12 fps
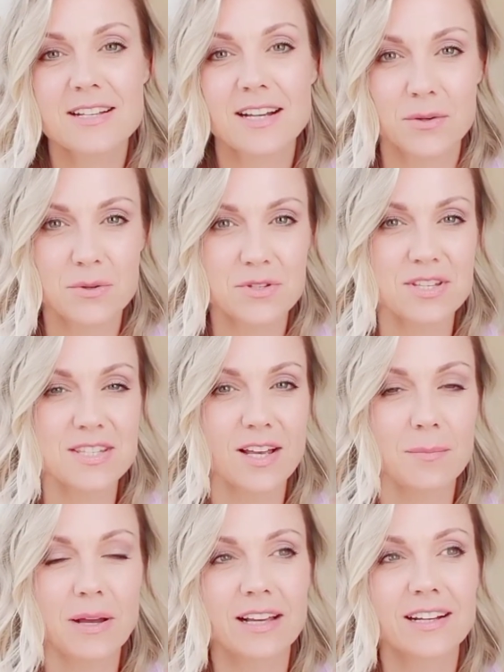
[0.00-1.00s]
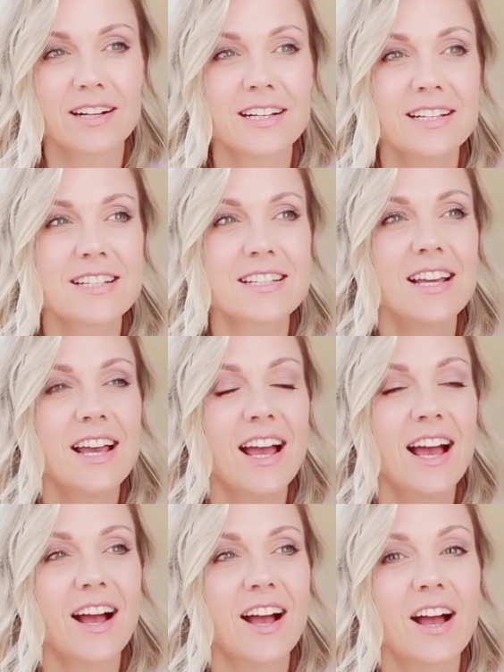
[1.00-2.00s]
I also sell malachite.
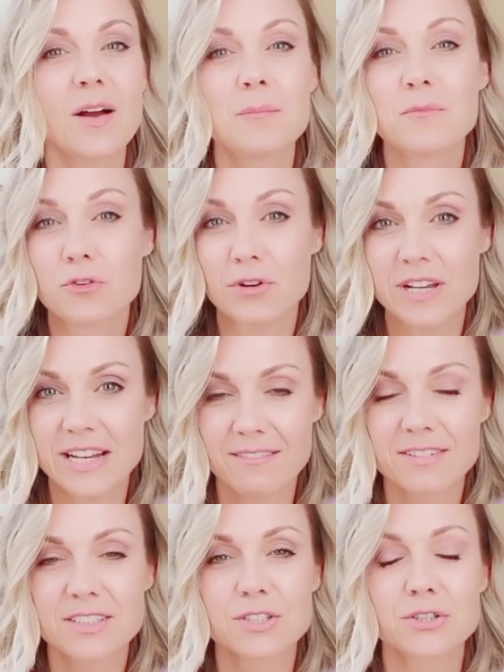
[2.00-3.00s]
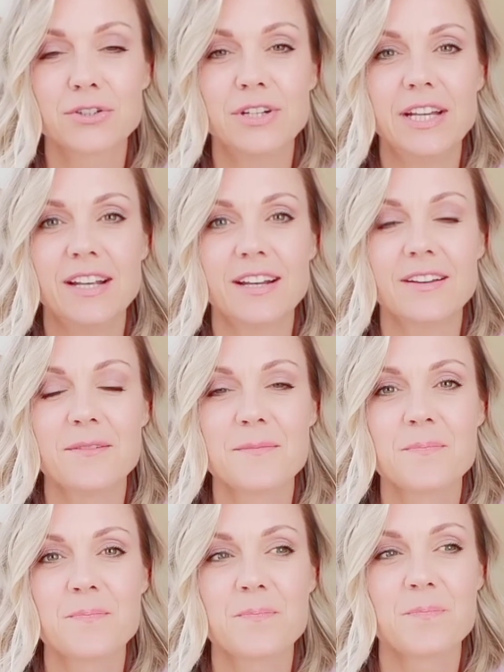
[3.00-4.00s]
Green aventurine.
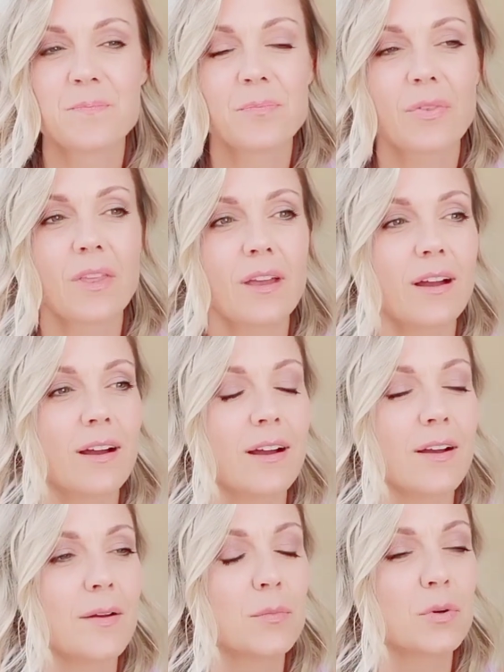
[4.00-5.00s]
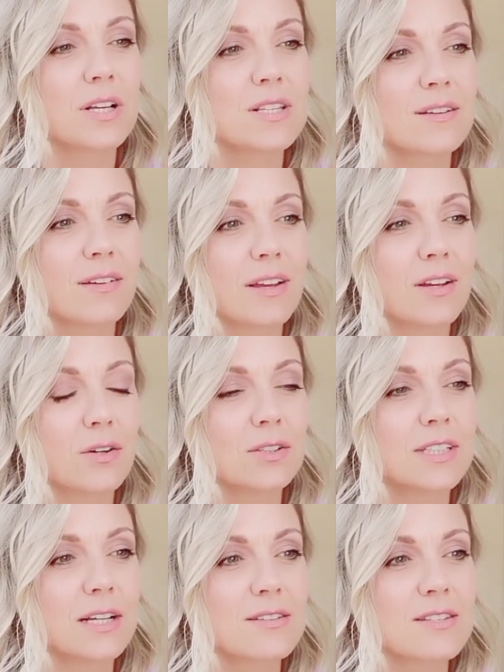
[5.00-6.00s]
What else have I got
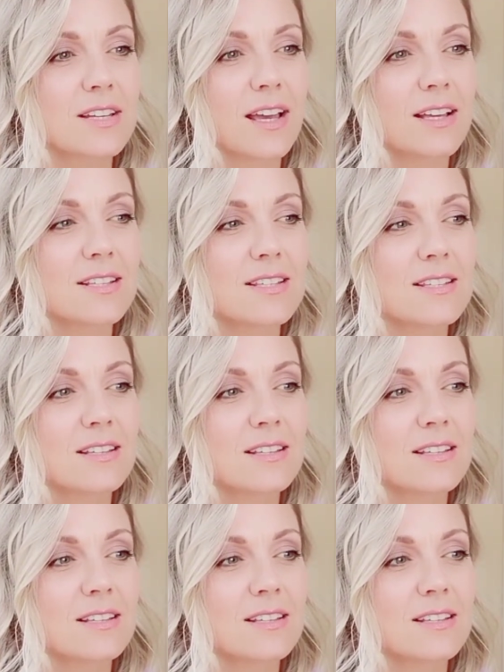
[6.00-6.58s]
downstairs?